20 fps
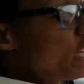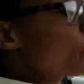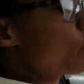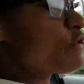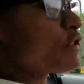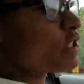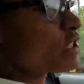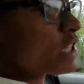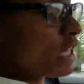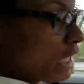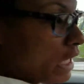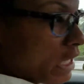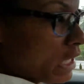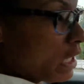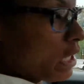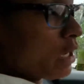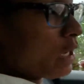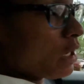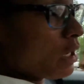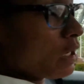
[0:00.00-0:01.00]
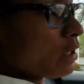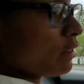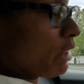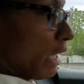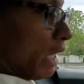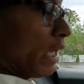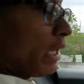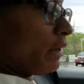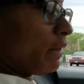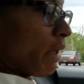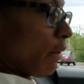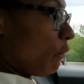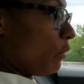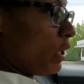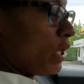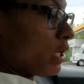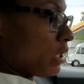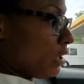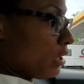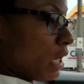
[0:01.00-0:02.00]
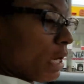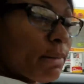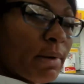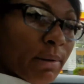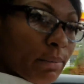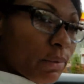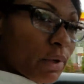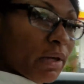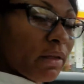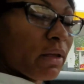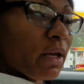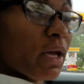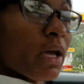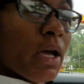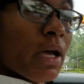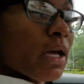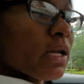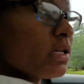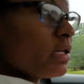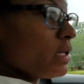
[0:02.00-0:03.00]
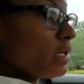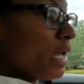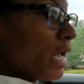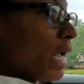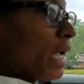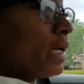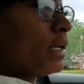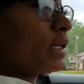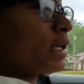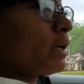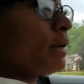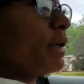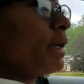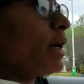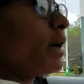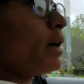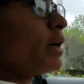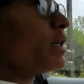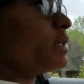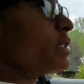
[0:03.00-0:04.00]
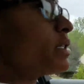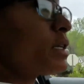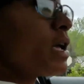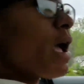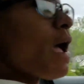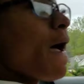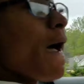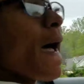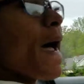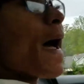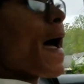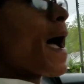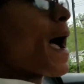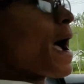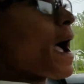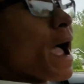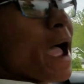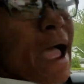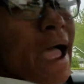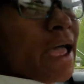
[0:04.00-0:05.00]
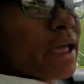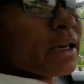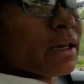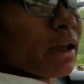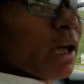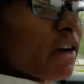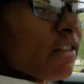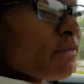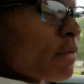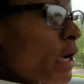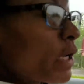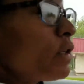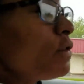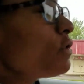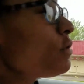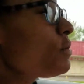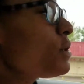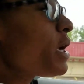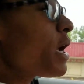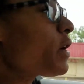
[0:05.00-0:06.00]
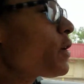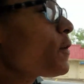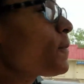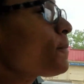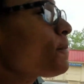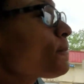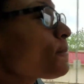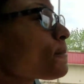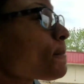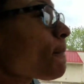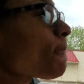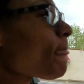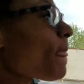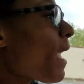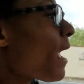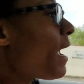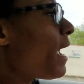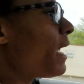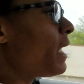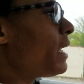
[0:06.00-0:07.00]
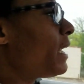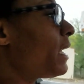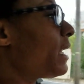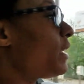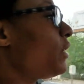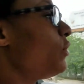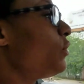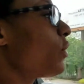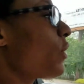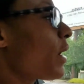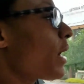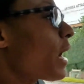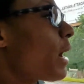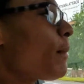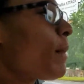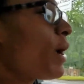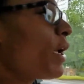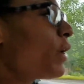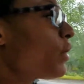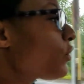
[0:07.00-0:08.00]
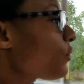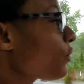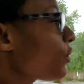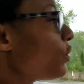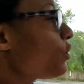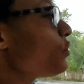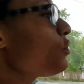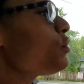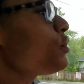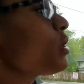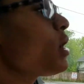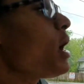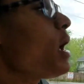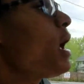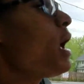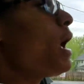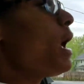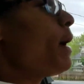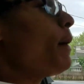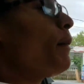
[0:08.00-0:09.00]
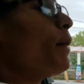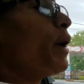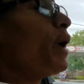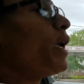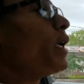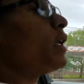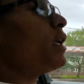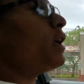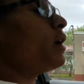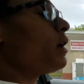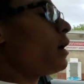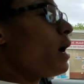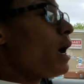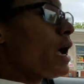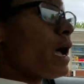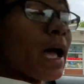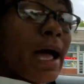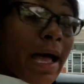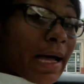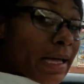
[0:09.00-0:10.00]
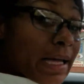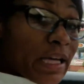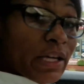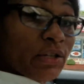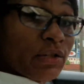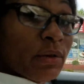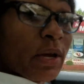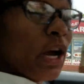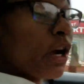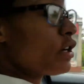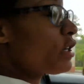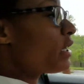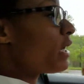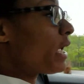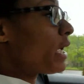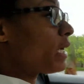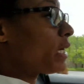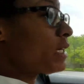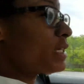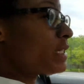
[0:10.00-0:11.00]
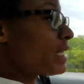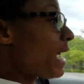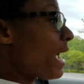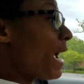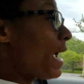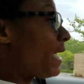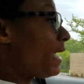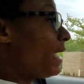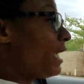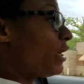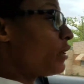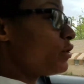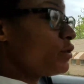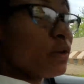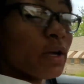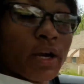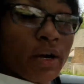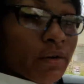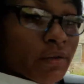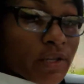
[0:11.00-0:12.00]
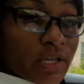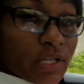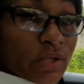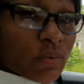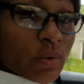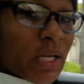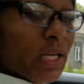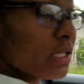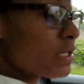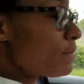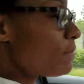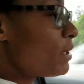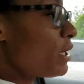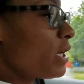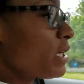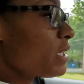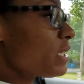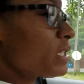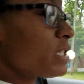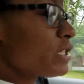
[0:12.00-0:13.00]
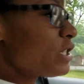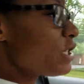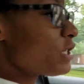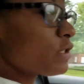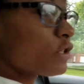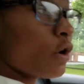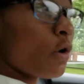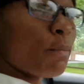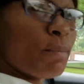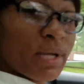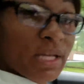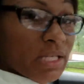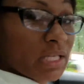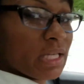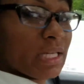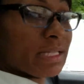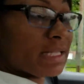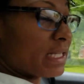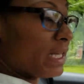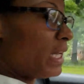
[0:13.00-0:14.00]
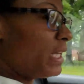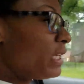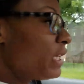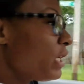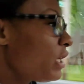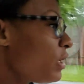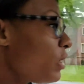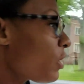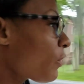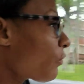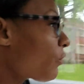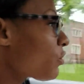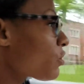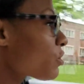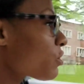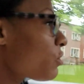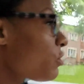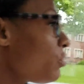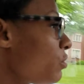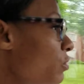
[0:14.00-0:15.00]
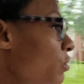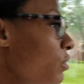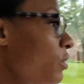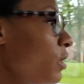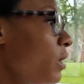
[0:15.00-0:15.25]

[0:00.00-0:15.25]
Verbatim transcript: interesting thing that we could come up with today because I love my YouTube channel. And then, you know, I got my interviews, but I can't do hair today because I can't do hair these weeks because it's just so busy. It's the end of the year for school.